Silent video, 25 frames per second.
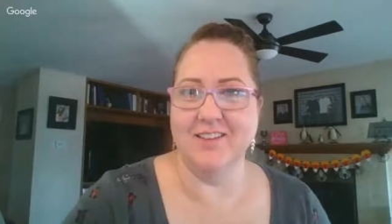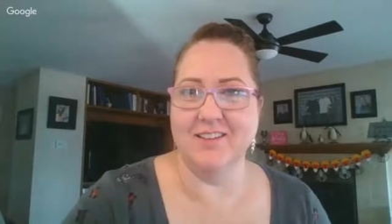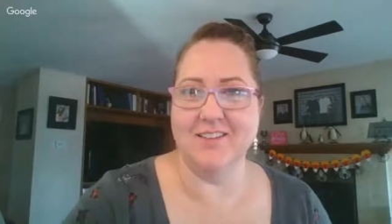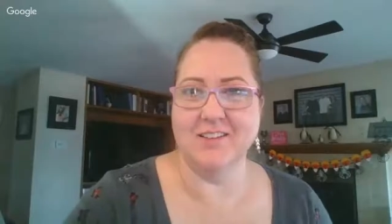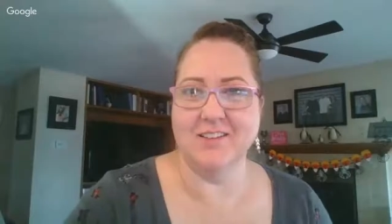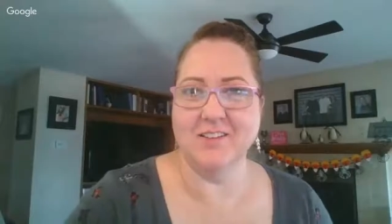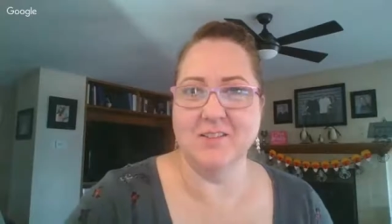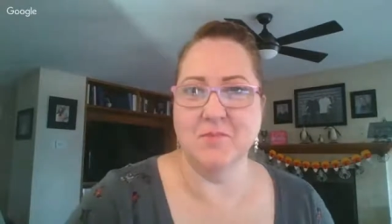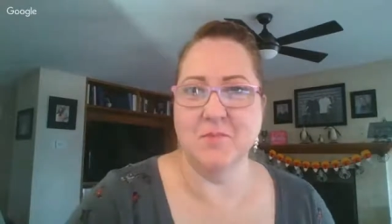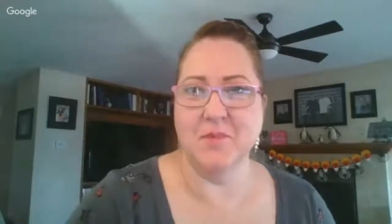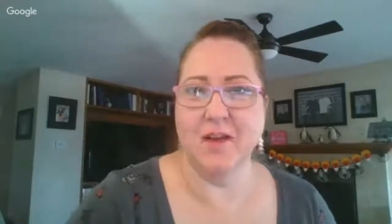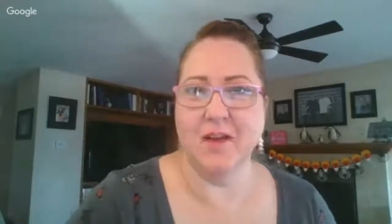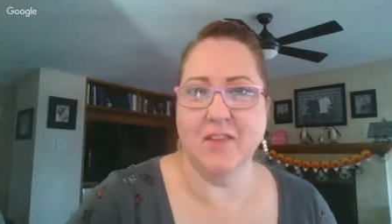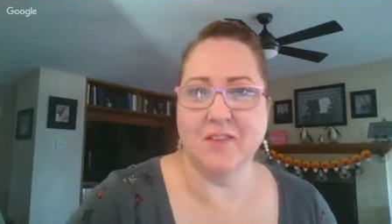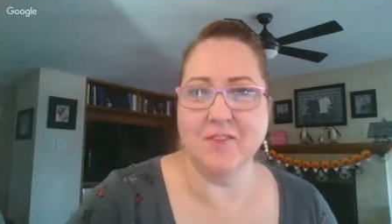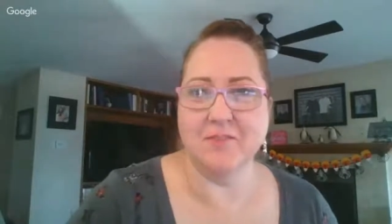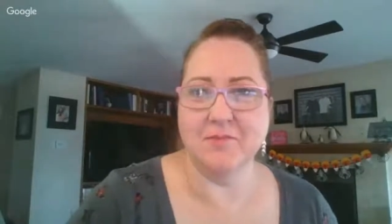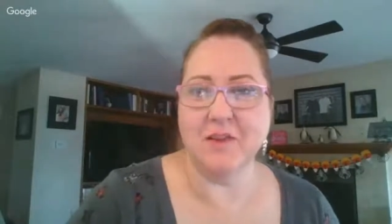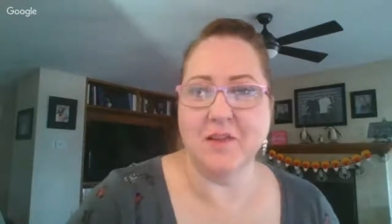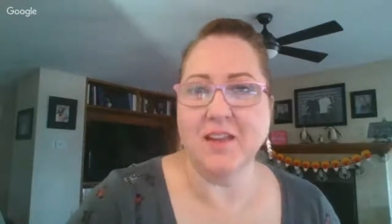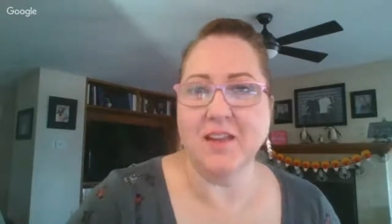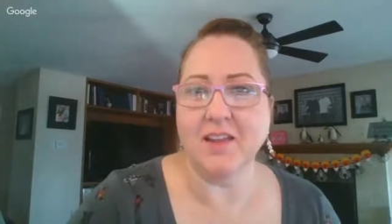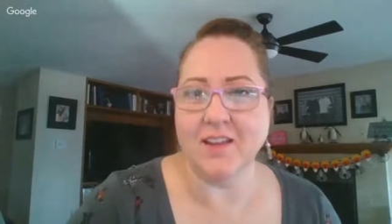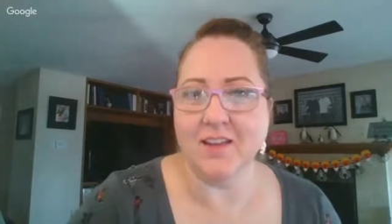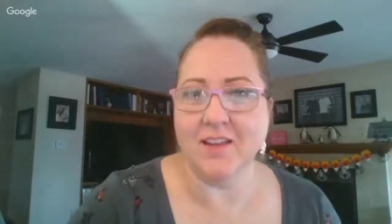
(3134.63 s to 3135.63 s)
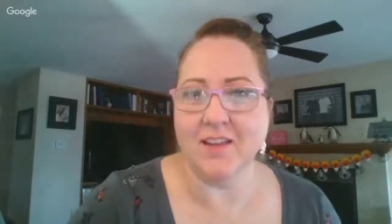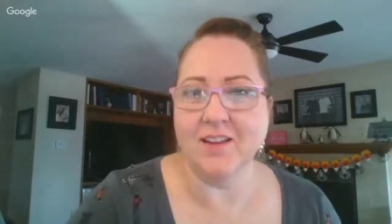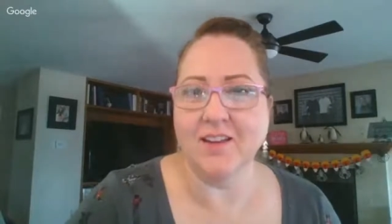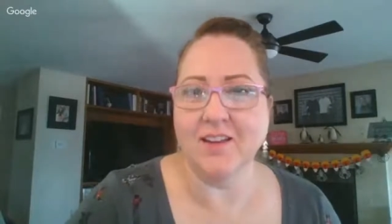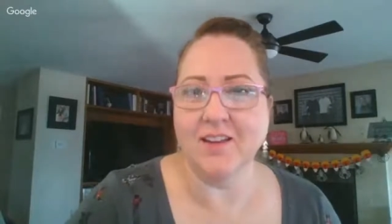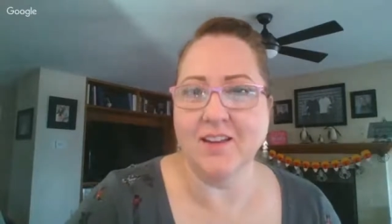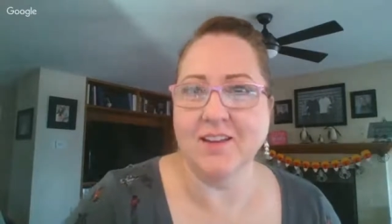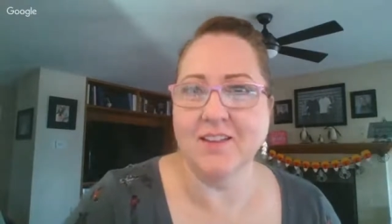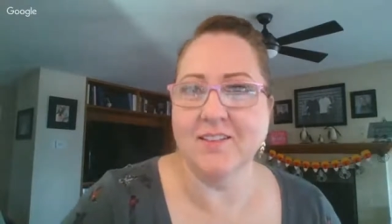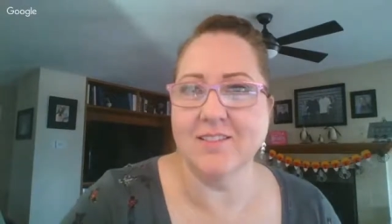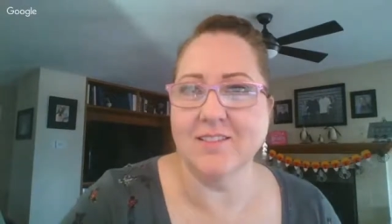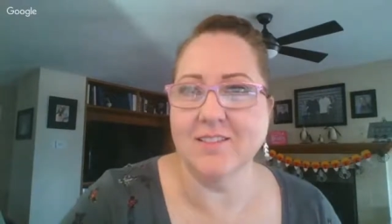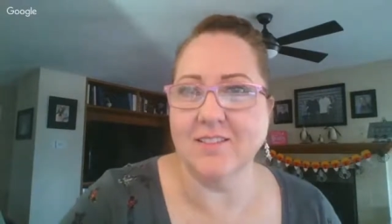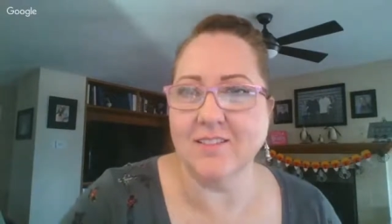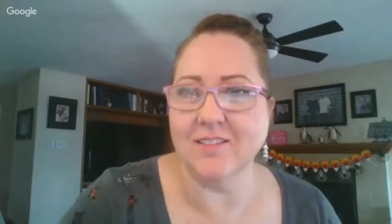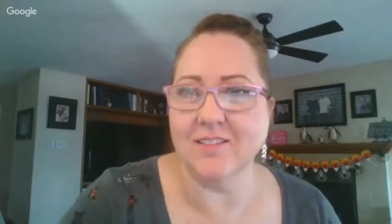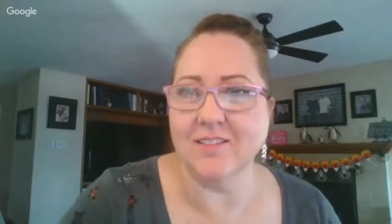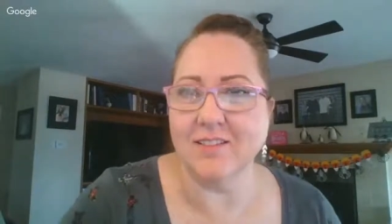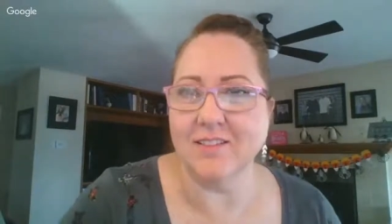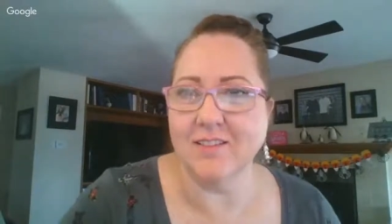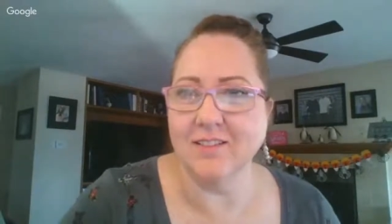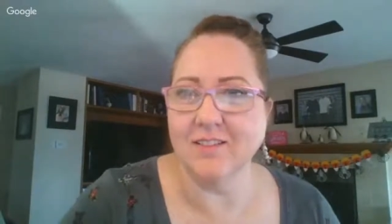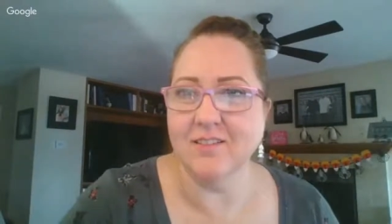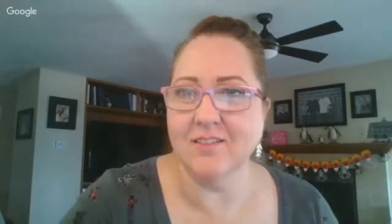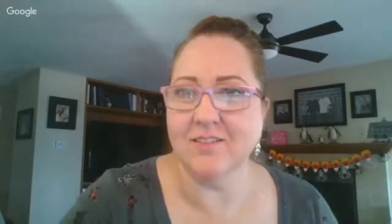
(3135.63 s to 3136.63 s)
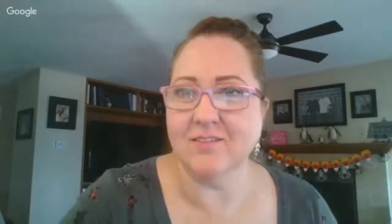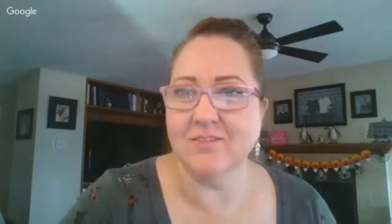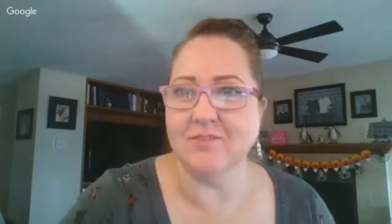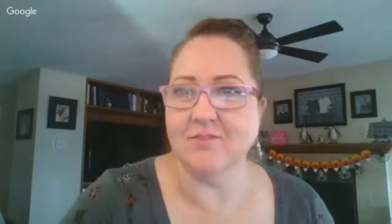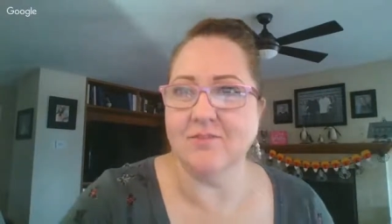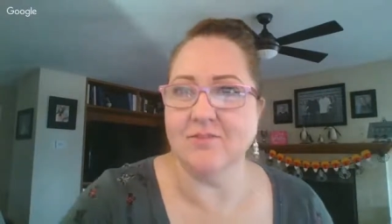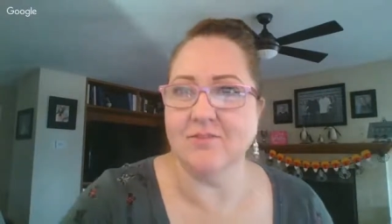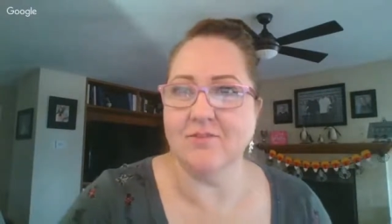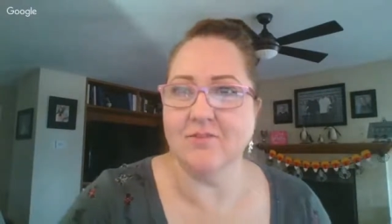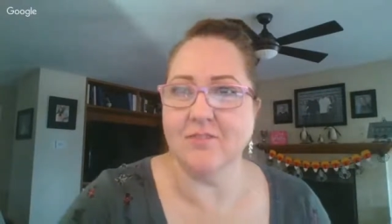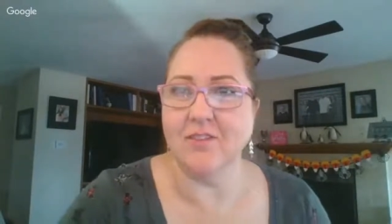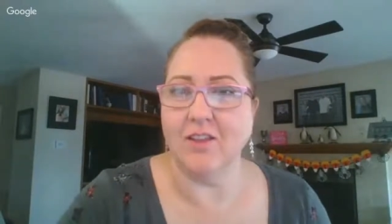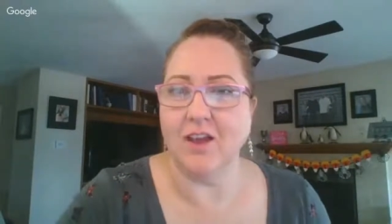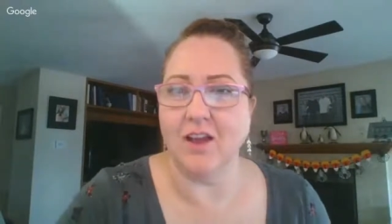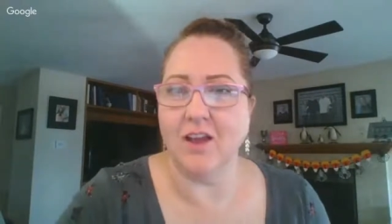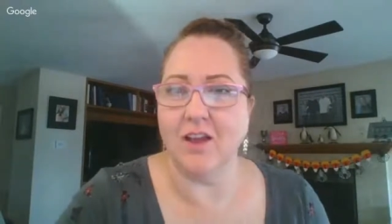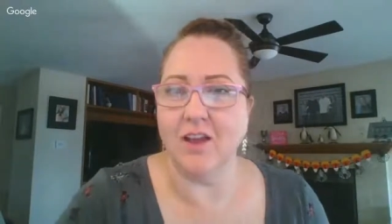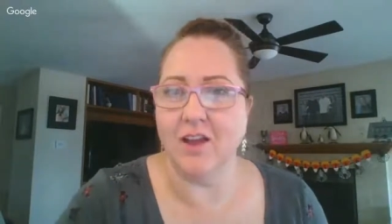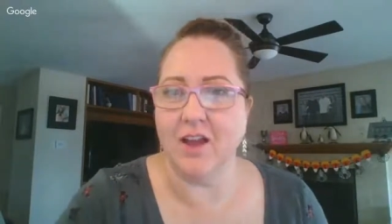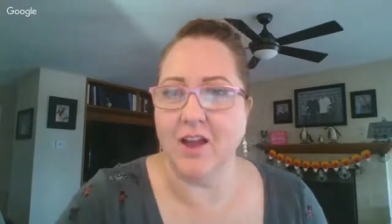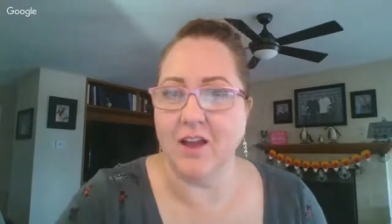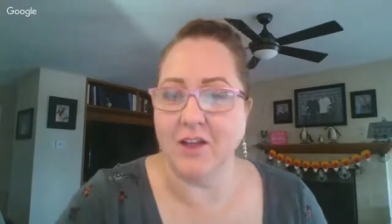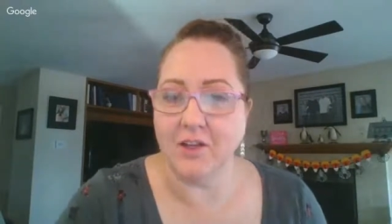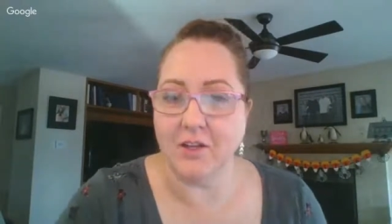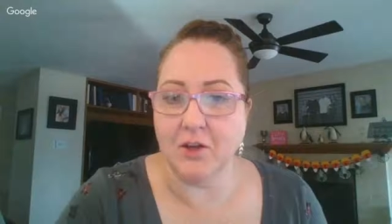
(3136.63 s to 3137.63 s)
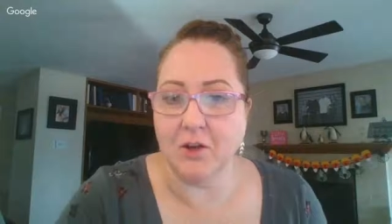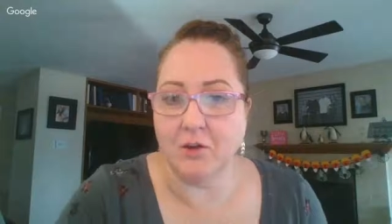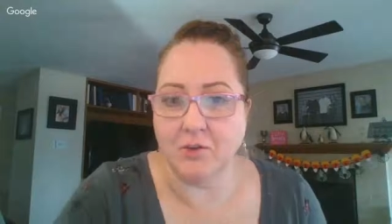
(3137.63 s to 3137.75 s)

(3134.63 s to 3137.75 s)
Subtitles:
it doesn't bother me. I knew